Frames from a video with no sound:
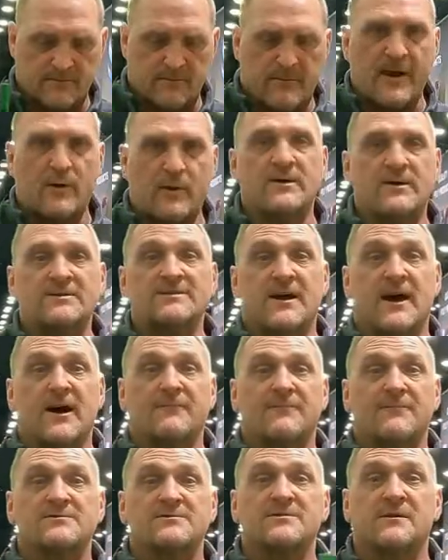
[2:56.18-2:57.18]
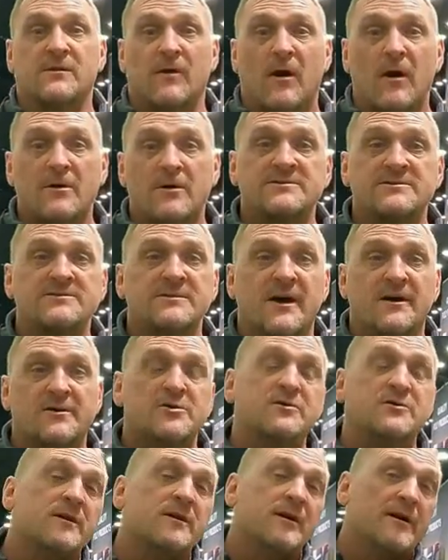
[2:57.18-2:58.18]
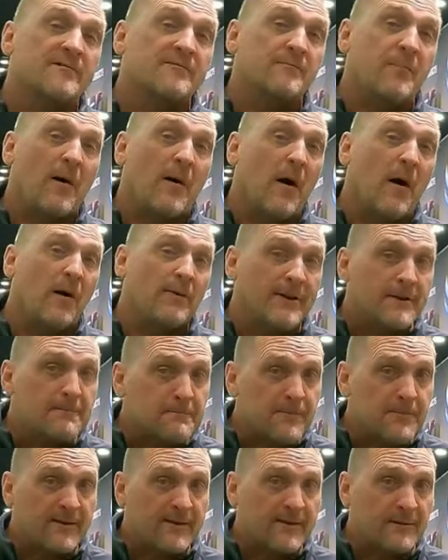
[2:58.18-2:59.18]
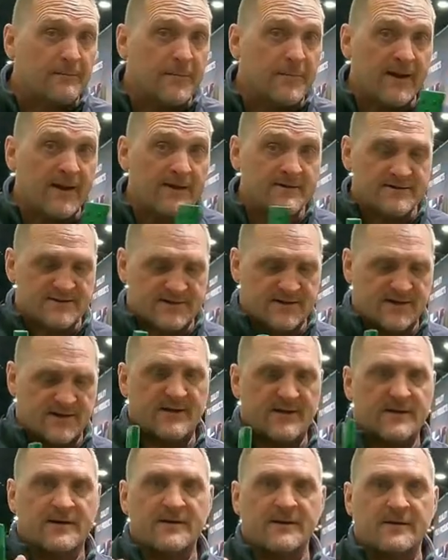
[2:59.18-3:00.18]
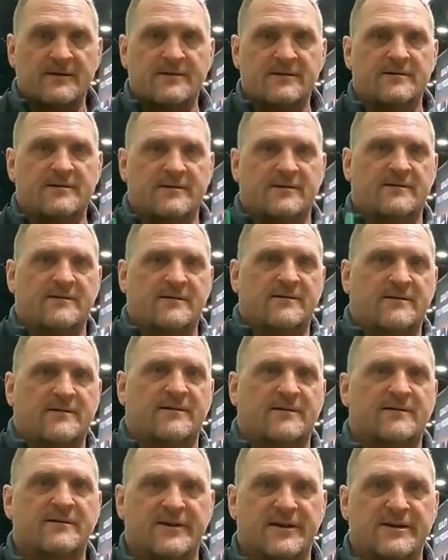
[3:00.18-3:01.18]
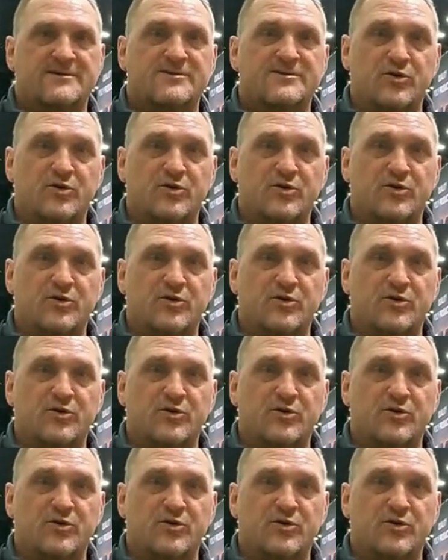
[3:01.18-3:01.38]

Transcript: May Wes offers a large selection of poly pickup bands. These